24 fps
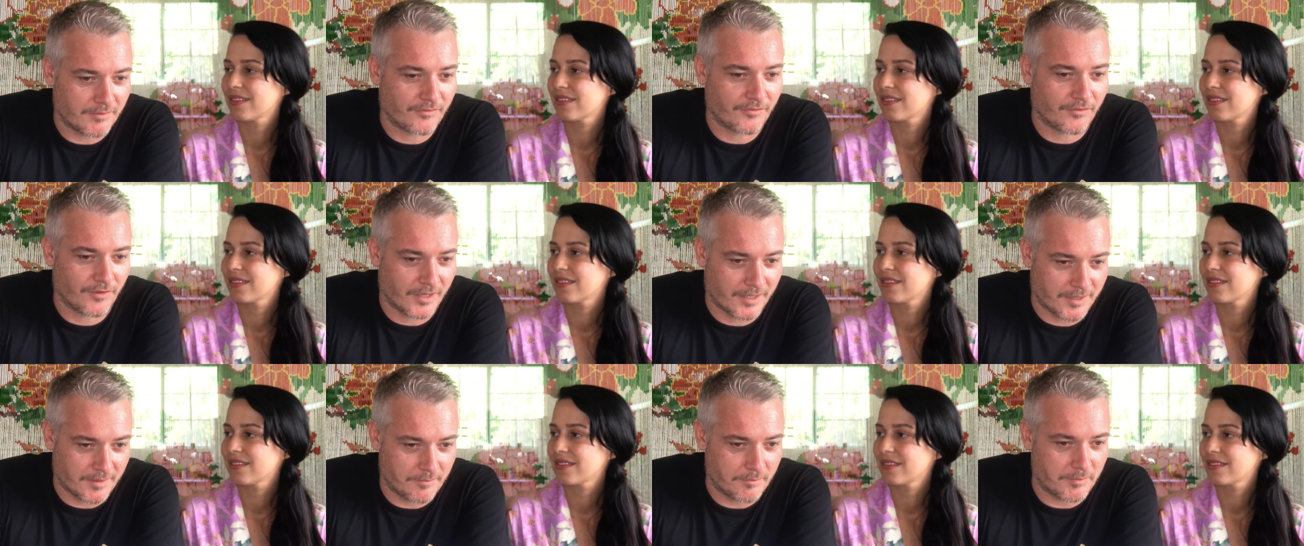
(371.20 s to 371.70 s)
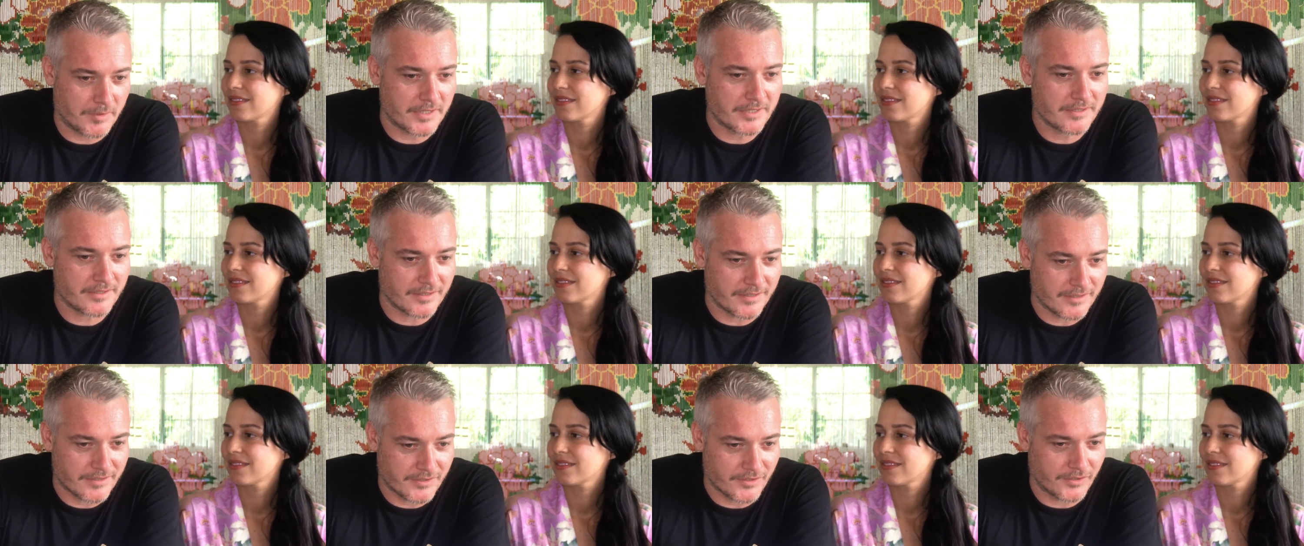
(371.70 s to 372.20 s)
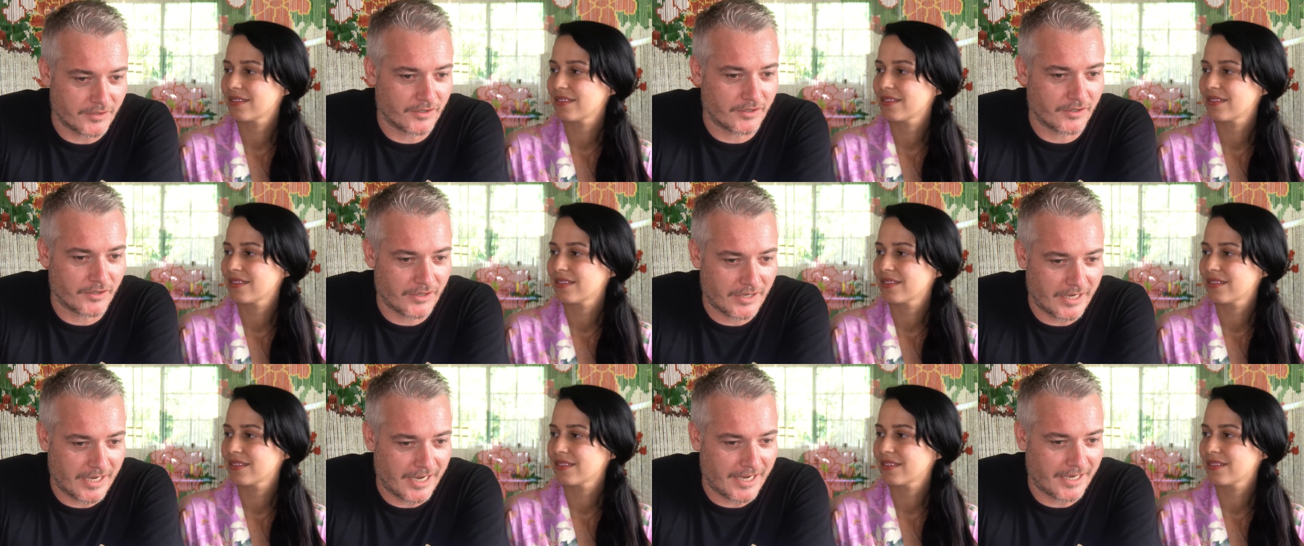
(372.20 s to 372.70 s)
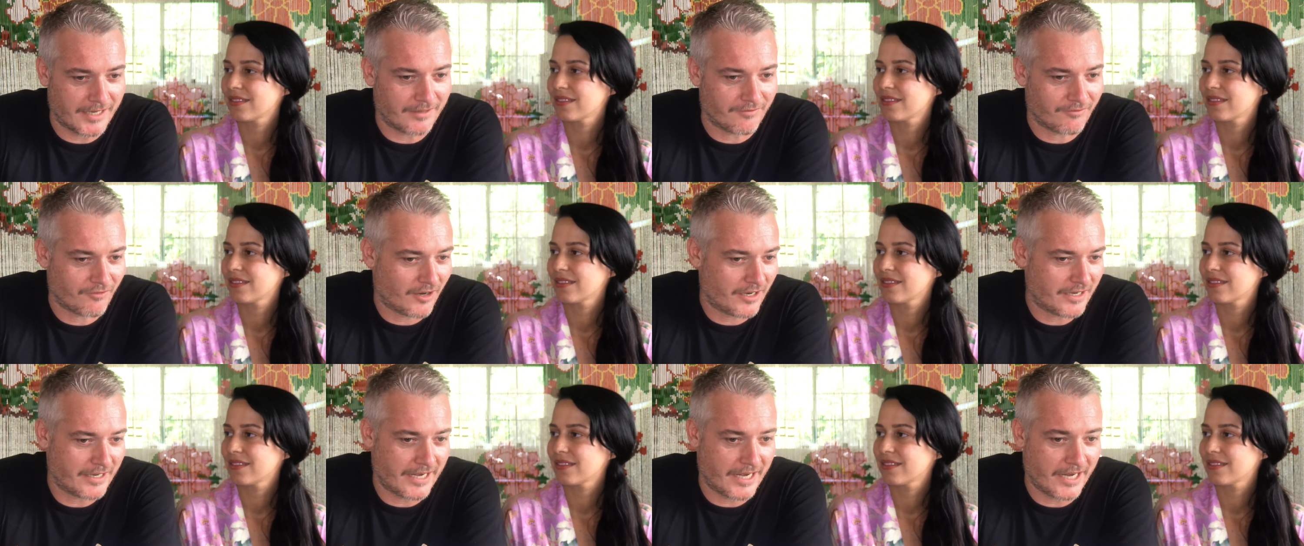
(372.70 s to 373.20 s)
Speaker 1: yeah. fucking business, you know? And
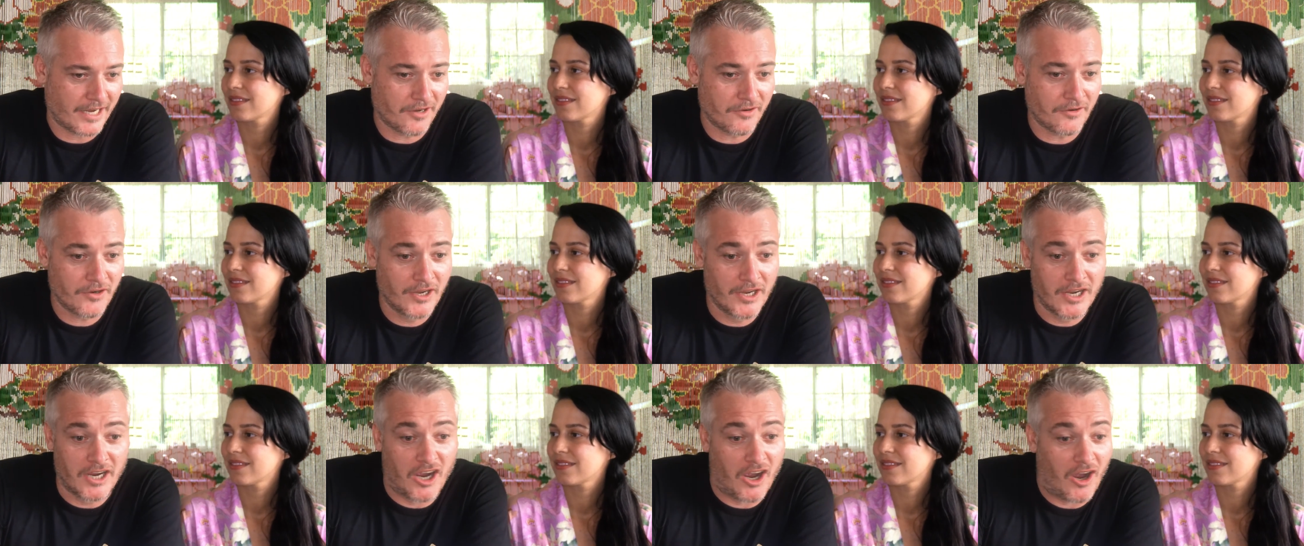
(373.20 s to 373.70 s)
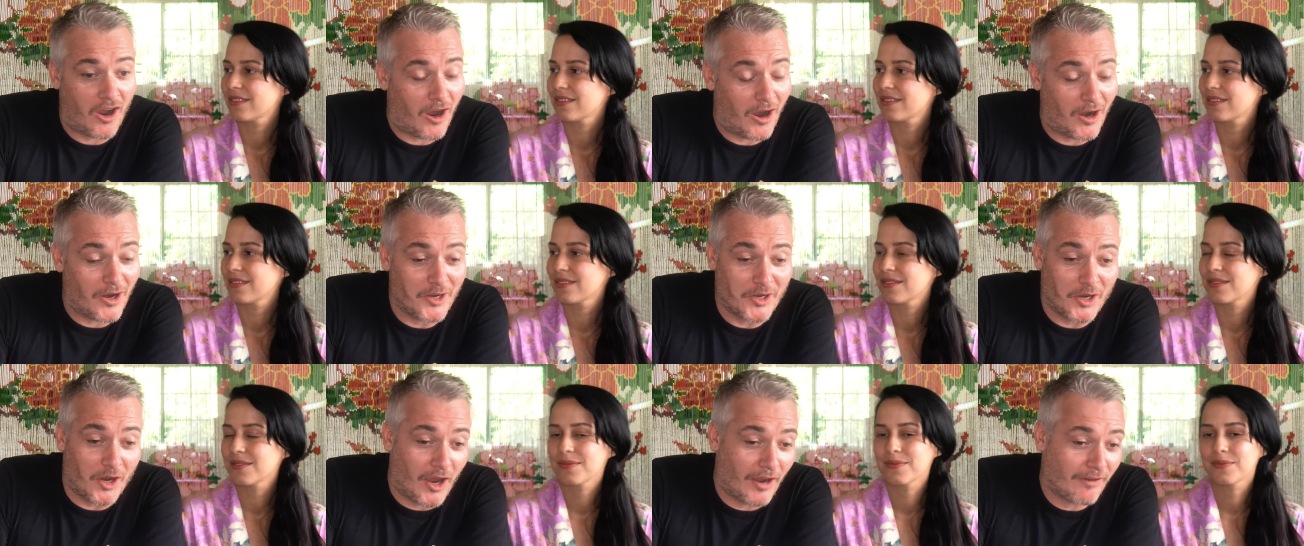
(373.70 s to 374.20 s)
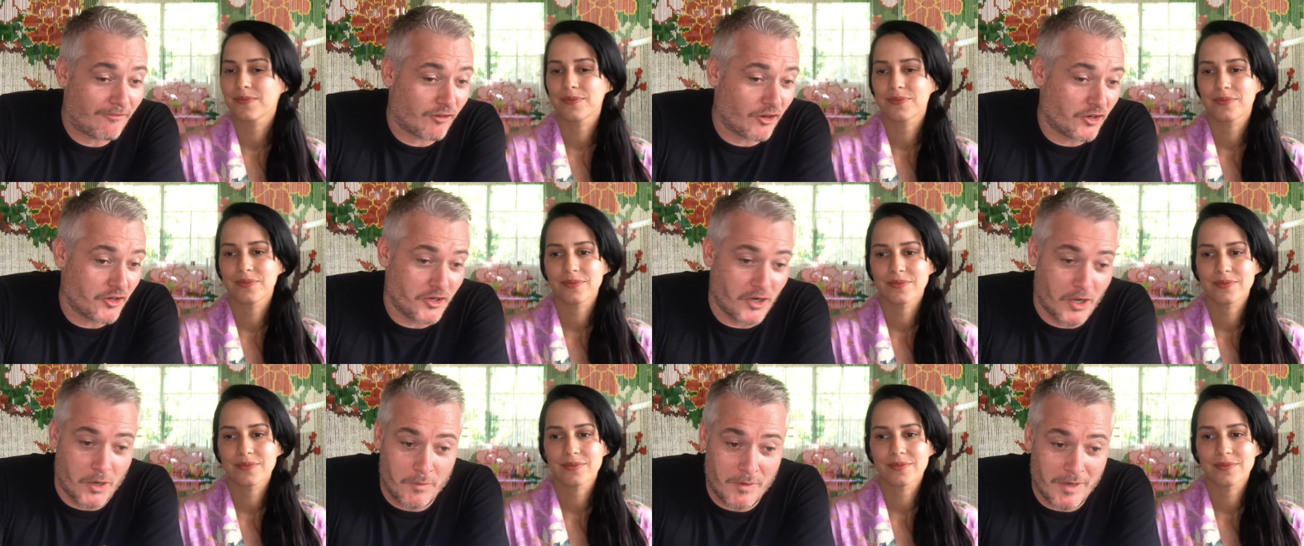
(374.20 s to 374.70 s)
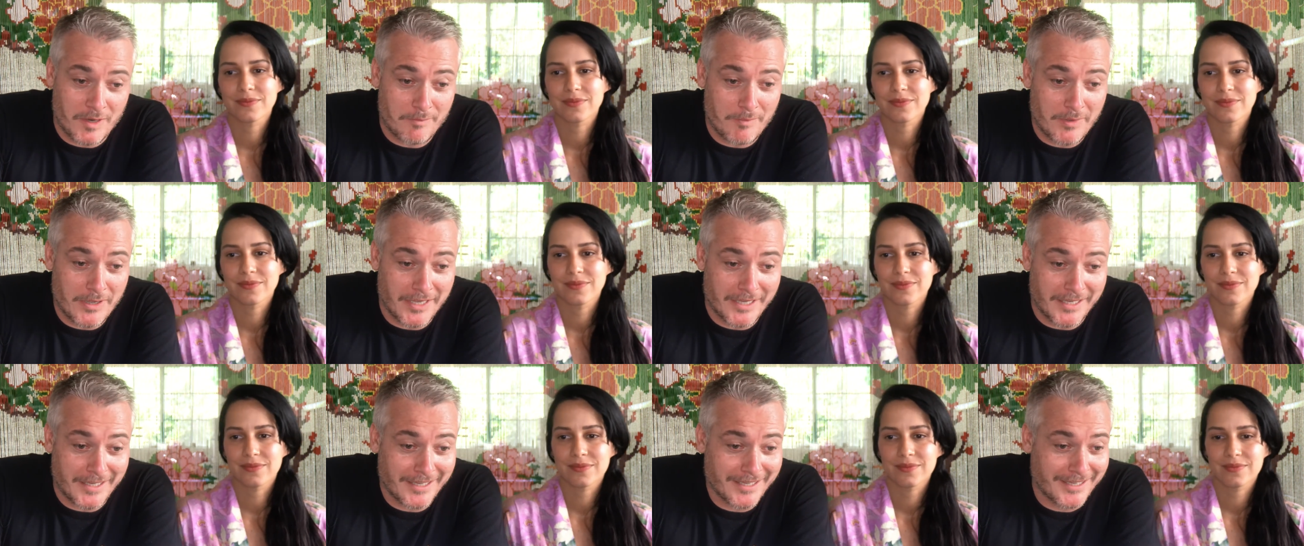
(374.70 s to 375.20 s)
right now, I've got nowhere to
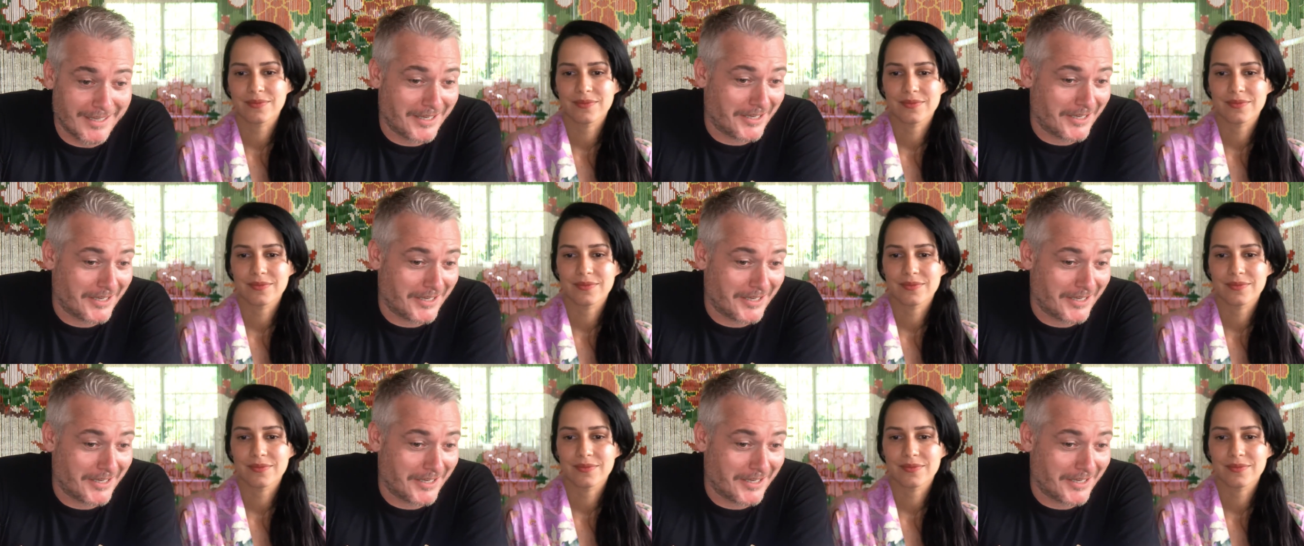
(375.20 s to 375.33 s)
be.